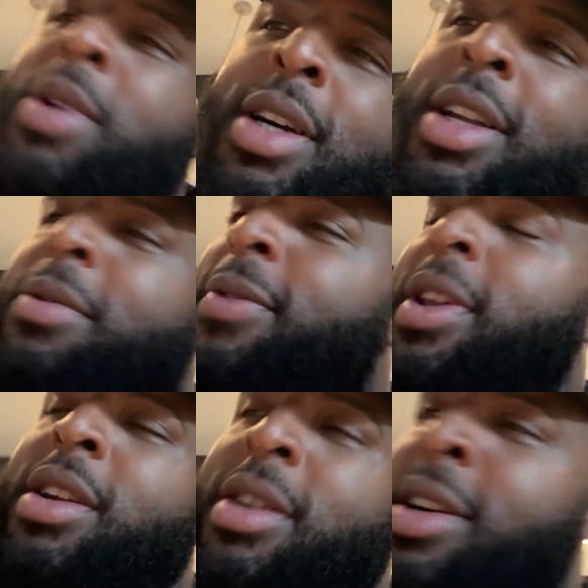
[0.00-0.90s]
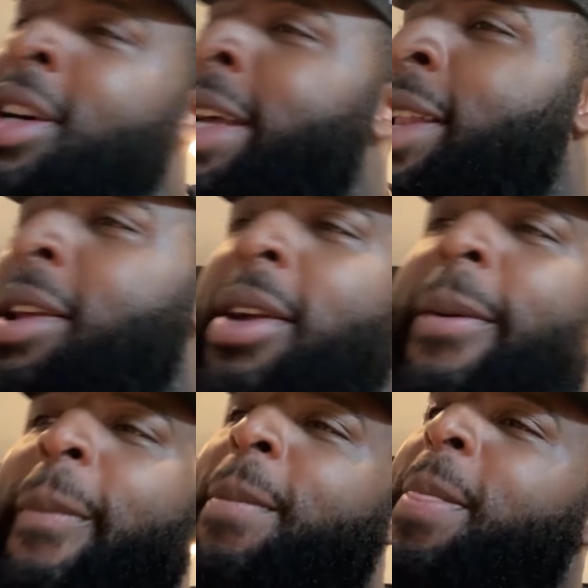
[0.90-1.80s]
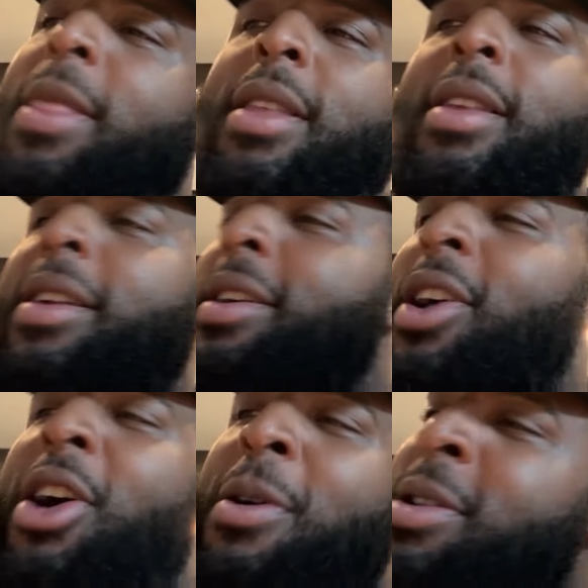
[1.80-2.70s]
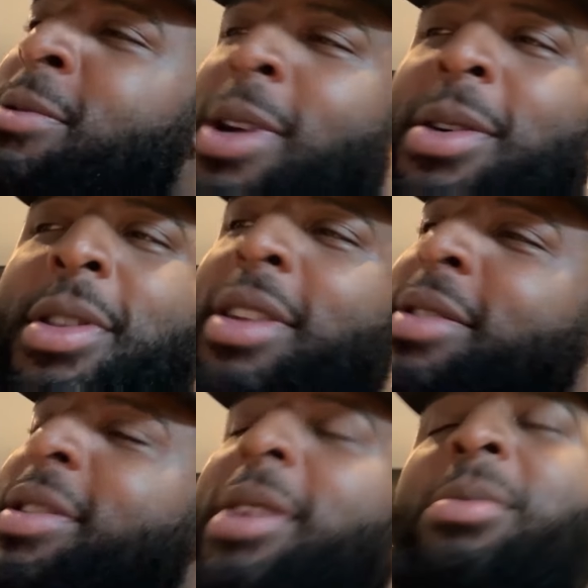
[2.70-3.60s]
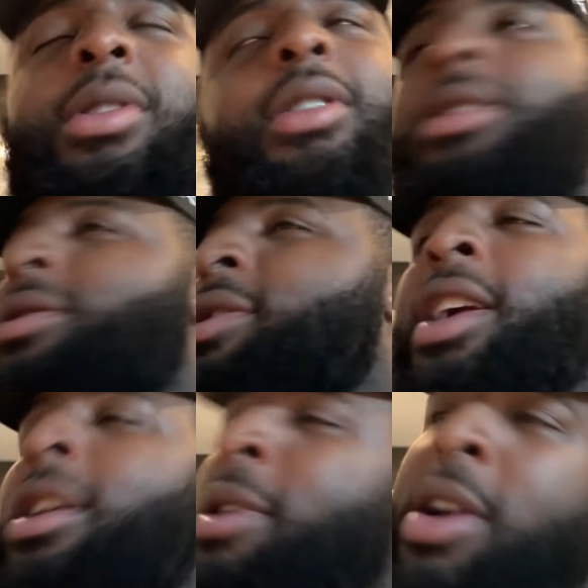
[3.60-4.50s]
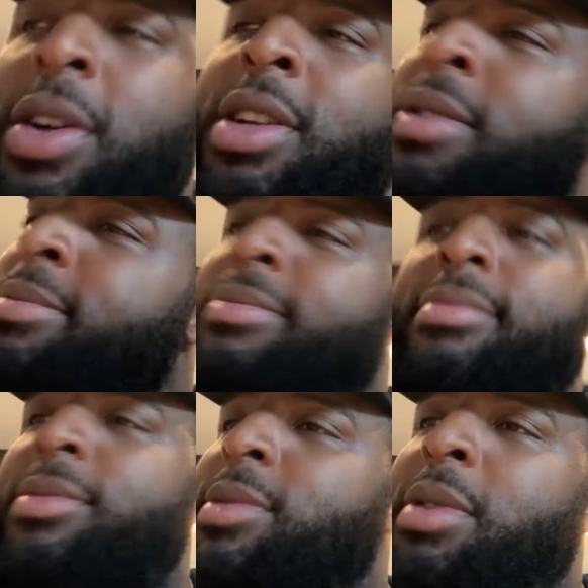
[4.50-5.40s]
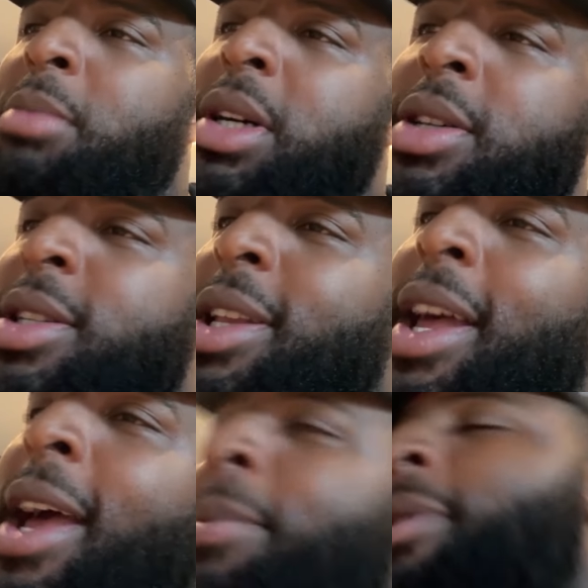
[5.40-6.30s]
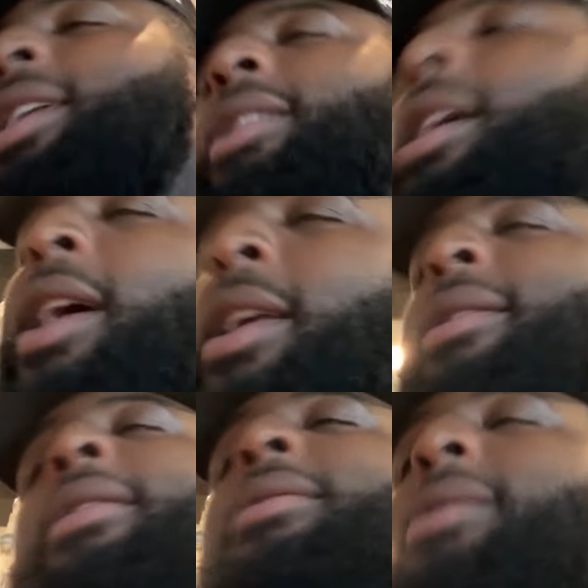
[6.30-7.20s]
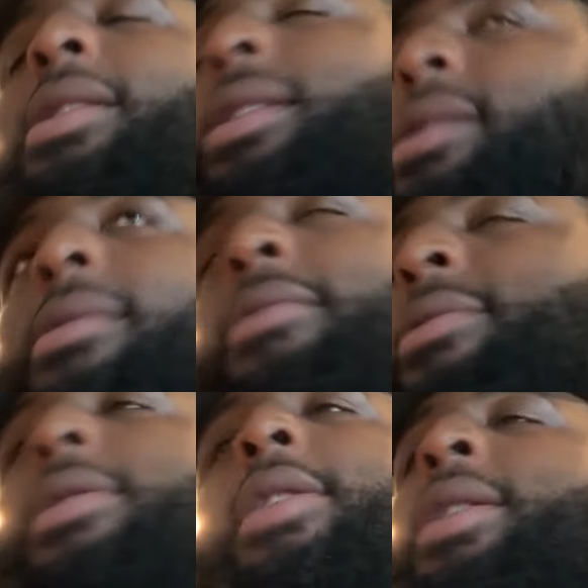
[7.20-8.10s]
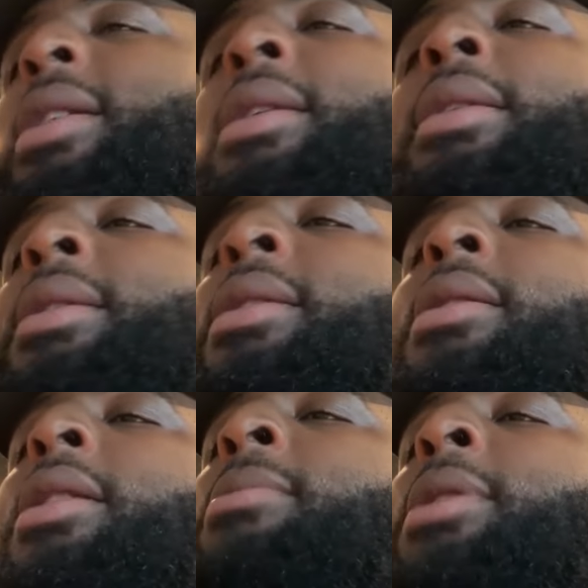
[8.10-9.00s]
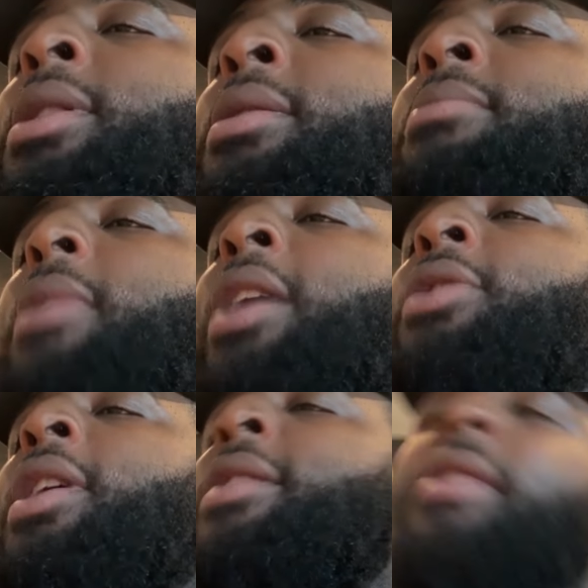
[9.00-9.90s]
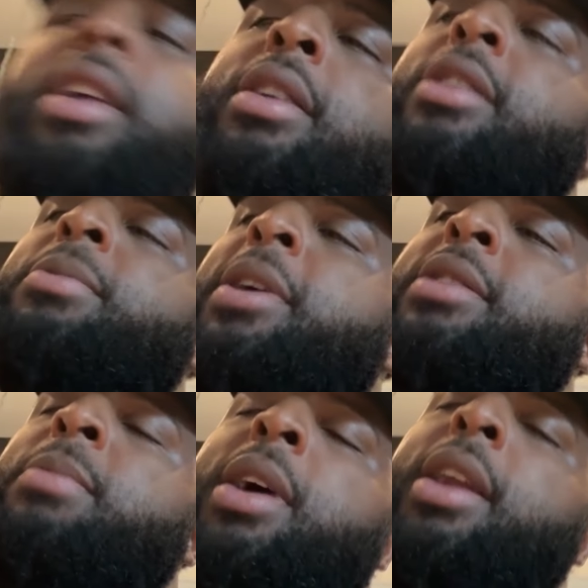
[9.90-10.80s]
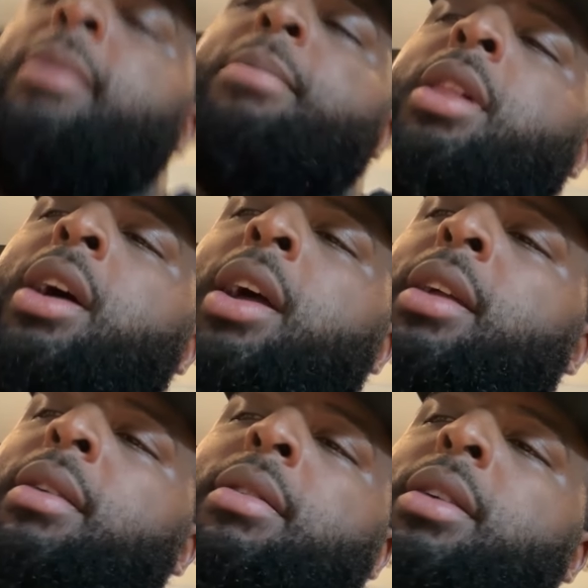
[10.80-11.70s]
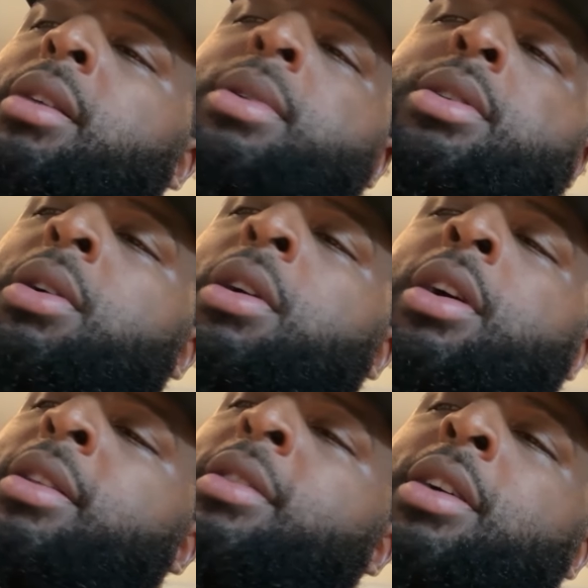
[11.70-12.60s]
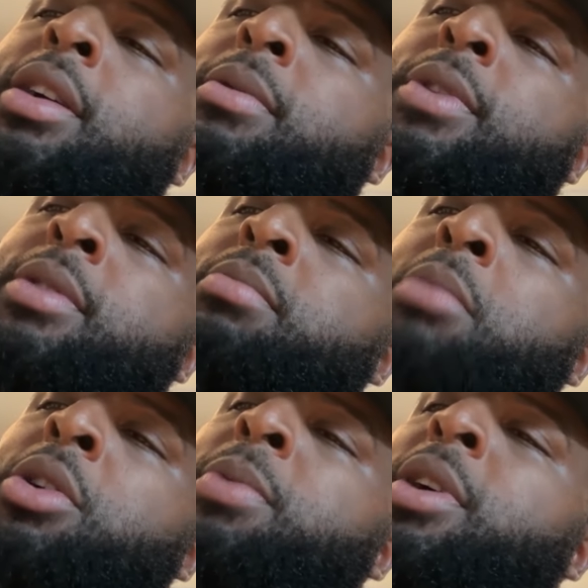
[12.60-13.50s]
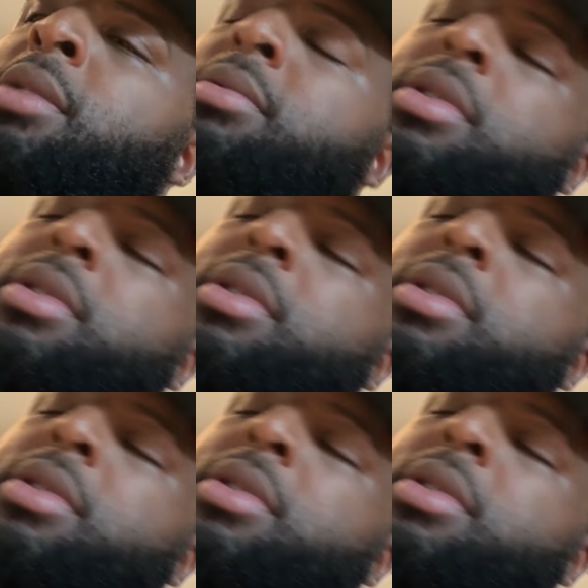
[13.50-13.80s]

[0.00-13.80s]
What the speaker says: I'm good, feeling good. Always around December, January, some bullshit happened like that. And it's like, I mean, I try to stay in good spirits about it, but like, it'd be so hard to do, like, for the most part.